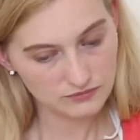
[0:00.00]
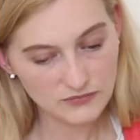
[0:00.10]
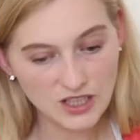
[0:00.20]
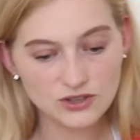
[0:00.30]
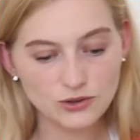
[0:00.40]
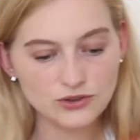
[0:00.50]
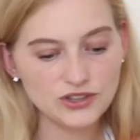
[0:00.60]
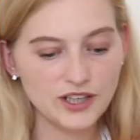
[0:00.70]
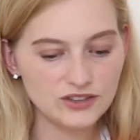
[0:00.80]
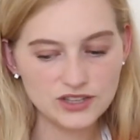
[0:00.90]
So those are your
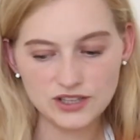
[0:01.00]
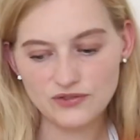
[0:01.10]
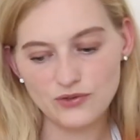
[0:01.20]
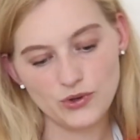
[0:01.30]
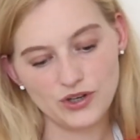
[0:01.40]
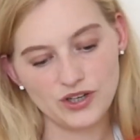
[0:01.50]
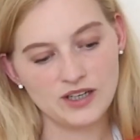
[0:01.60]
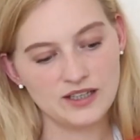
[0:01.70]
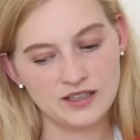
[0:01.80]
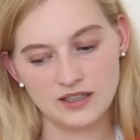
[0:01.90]
energies for
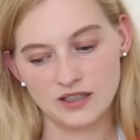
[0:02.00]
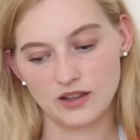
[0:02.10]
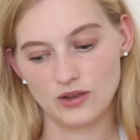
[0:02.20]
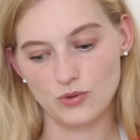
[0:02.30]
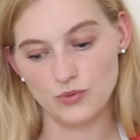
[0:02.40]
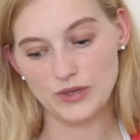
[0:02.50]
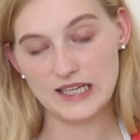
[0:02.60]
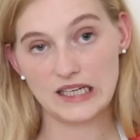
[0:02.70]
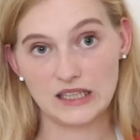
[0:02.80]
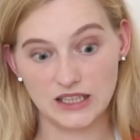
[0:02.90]
the week,
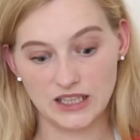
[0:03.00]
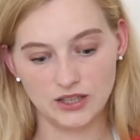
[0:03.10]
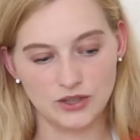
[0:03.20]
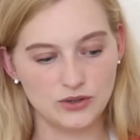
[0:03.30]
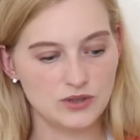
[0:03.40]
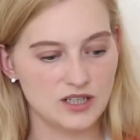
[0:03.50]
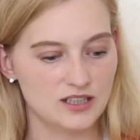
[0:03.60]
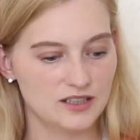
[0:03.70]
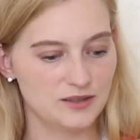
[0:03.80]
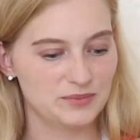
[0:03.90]
Leo.
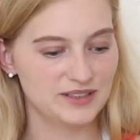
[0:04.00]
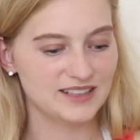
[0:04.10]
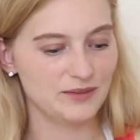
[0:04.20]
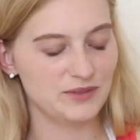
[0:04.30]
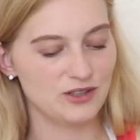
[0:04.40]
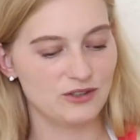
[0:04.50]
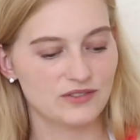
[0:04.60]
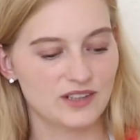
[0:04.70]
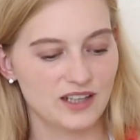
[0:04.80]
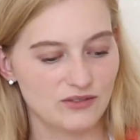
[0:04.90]
Please let me know if
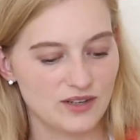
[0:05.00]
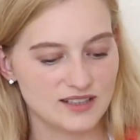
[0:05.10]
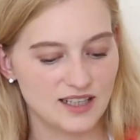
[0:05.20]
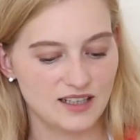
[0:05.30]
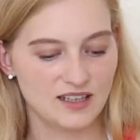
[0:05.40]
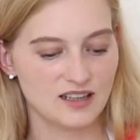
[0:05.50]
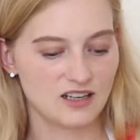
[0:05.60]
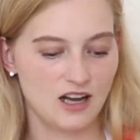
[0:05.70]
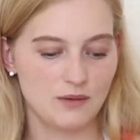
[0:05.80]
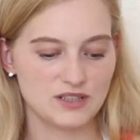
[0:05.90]
they resonated in the
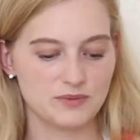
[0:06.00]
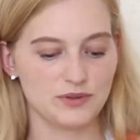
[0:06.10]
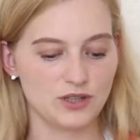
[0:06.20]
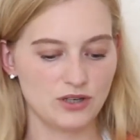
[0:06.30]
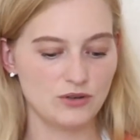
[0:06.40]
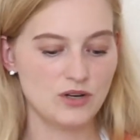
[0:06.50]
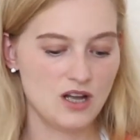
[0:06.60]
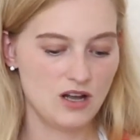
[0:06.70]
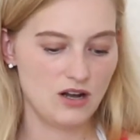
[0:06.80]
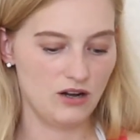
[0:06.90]
comments below.
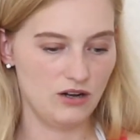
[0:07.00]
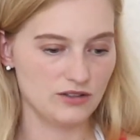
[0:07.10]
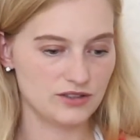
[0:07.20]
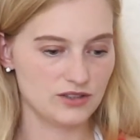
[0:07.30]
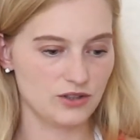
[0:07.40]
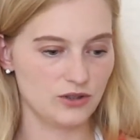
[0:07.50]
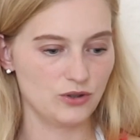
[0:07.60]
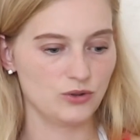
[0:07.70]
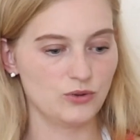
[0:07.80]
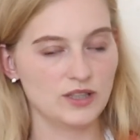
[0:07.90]

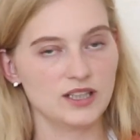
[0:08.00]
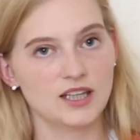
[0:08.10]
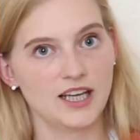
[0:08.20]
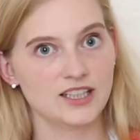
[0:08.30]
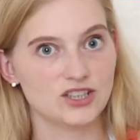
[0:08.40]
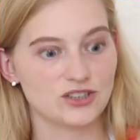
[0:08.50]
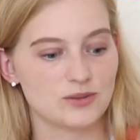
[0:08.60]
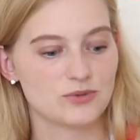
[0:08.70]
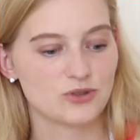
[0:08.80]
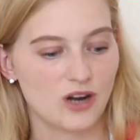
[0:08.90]
Also, like, share,
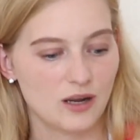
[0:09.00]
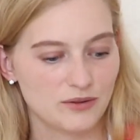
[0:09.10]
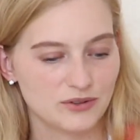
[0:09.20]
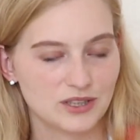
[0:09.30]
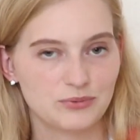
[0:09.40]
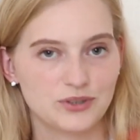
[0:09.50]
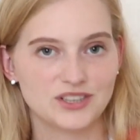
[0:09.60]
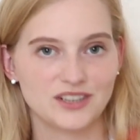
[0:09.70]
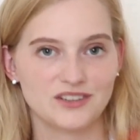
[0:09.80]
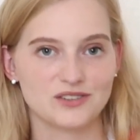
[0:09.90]
subscribe. I really
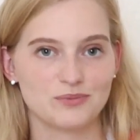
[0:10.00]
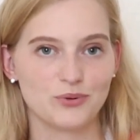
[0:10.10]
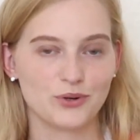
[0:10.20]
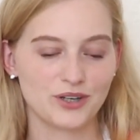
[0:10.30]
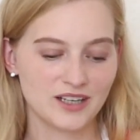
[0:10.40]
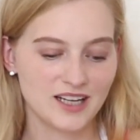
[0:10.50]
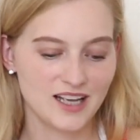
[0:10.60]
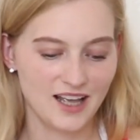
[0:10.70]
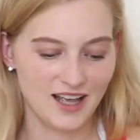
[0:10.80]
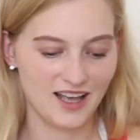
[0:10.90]
appreciate the support.
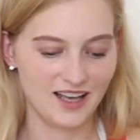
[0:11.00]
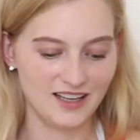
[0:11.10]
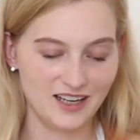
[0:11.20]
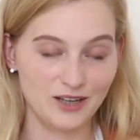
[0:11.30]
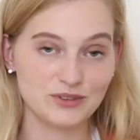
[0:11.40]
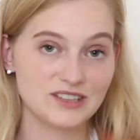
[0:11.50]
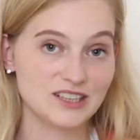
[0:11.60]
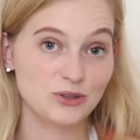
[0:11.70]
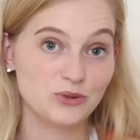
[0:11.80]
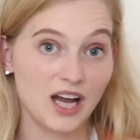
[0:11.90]
And I will see
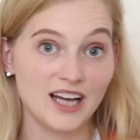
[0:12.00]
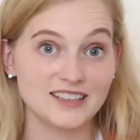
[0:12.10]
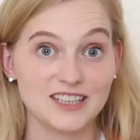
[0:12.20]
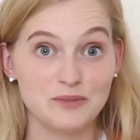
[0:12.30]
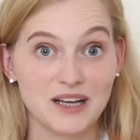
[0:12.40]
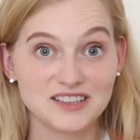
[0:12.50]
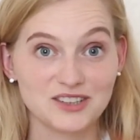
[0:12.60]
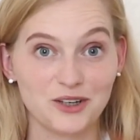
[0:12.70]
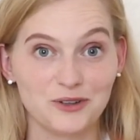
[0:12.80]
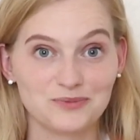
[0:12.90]
you guys in
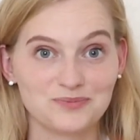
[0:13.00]
Mexico.